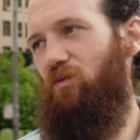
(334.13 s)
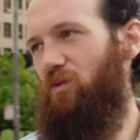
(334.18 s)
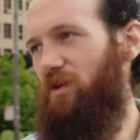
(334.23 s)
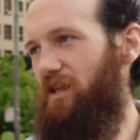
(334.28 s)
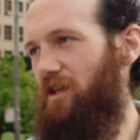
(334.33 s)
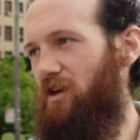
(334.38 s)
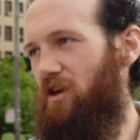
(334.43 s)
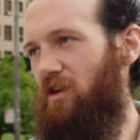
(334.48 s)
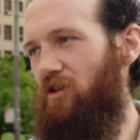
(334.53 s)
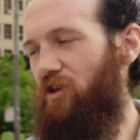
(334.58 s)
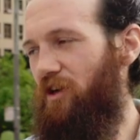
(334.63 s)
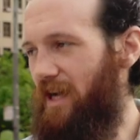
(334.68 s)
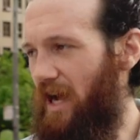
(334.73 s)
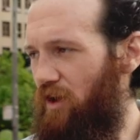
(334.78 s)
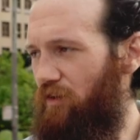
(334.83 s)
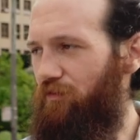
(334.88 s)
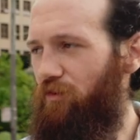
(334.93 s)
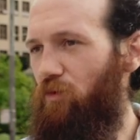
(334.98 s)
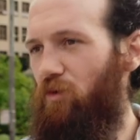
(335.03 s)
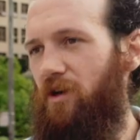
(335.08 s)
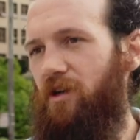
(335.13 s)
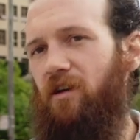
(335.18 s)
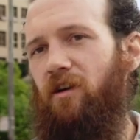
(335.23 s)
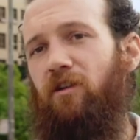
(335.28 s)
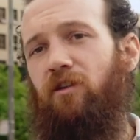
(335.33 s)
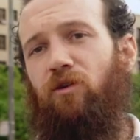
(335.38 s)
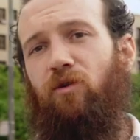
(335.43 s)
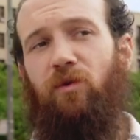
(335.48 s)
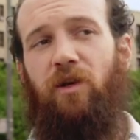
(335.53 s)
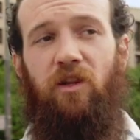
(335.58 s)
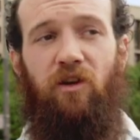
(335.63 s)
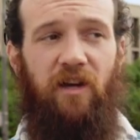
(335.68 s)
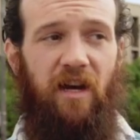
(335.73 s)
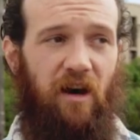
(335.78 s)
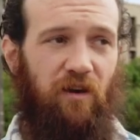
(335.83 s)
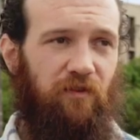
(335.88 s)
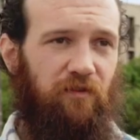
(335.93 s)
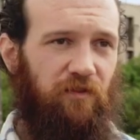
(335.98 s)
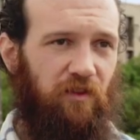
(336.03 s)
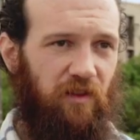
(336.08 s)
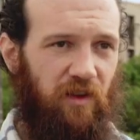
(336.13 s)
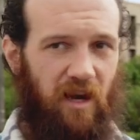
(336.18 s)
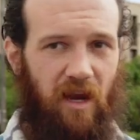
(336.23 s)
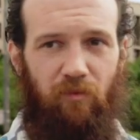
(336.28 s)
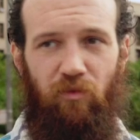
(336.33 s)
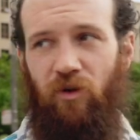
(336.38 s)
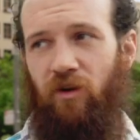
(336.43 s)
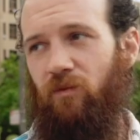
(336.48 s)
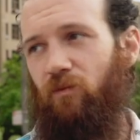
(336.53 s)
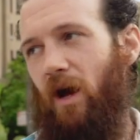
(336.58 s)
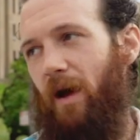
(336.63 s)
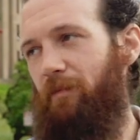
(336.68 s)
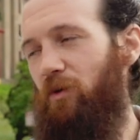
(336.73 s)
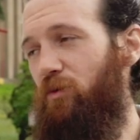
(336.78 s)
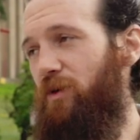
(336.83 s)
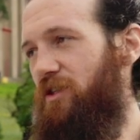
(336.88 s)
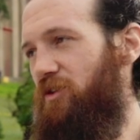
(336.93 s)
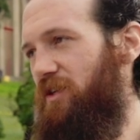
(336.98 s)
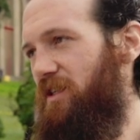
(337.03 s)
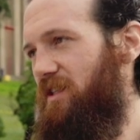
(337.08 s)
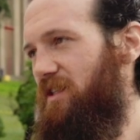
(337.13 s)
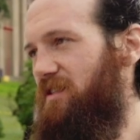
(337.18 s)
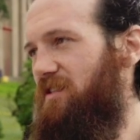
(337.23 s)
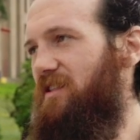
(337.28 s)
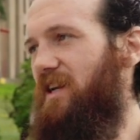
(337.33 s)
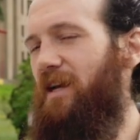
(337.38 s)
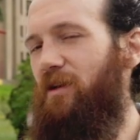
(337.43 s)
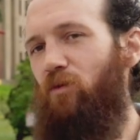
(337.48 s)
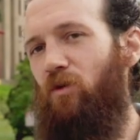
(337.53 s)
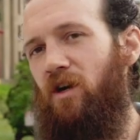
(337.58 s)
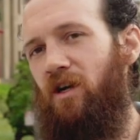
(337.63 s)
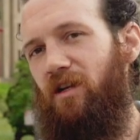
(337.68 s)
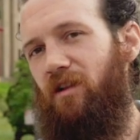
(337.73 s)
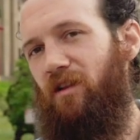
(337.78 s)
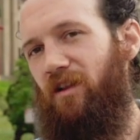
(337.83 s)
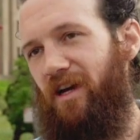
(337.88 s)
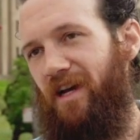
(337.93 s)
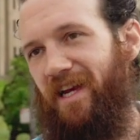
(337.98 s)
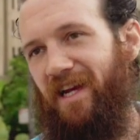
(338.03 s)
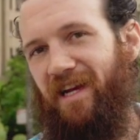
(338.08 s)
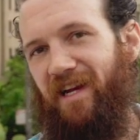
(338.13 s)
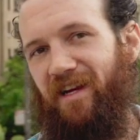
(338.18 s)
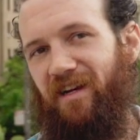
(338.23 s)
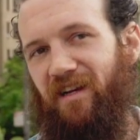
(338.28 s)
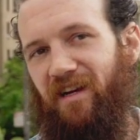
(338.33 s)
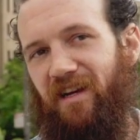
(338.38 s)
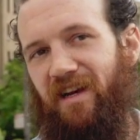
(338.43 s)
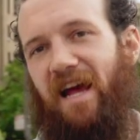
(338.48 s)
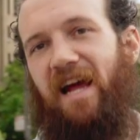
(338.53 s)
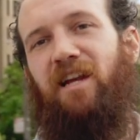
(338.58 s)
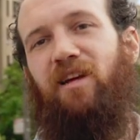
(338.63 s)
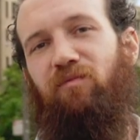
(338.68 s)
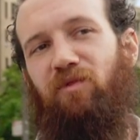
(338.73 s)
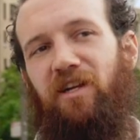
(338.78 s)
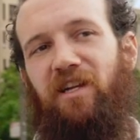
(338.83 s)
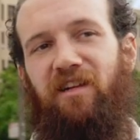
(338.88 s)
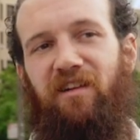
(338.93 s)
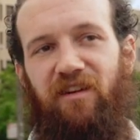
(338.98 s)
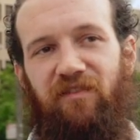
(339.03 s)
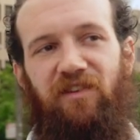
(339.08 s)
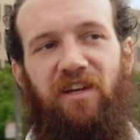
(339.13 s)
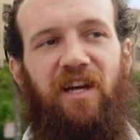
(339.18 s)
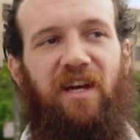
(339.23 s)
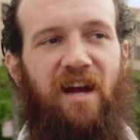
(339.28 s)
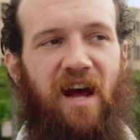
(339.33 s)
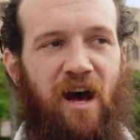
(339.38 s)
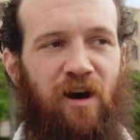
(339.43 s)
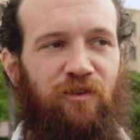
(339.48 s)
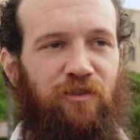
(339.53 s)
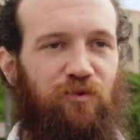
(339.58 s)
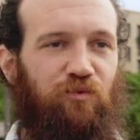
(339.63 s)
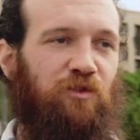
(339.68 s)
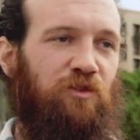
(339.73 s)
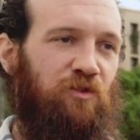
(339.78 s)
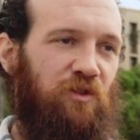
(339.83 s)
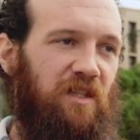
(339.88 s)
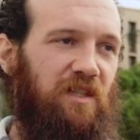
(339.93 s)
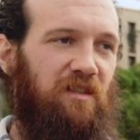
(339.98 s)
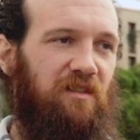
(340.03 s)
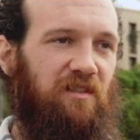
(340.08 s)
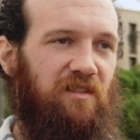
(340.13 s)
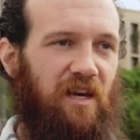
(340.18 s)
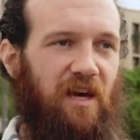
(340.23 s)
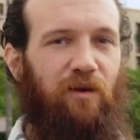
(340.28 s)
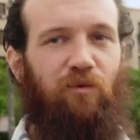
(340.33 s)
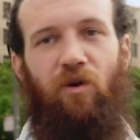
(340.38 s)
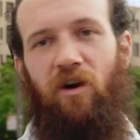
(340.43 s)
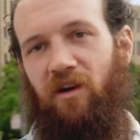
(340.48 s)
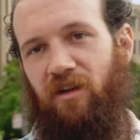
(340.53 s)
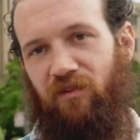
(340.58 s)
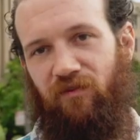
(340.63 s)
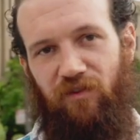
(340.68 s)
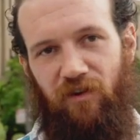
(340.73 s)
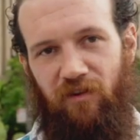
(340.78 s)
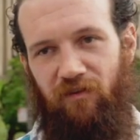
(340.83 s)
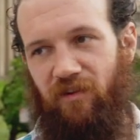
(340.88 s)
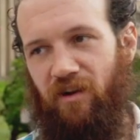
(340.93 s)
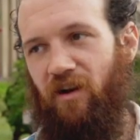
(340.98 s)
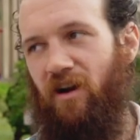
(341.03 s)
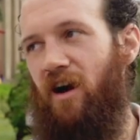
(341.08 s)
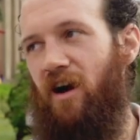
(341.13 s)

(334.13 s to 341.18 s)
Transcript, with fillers: We all look out for one another, we look out for the neighborhood. I mean we treat this sidewalk like anybody living in a house would treat the sidewalk in front of their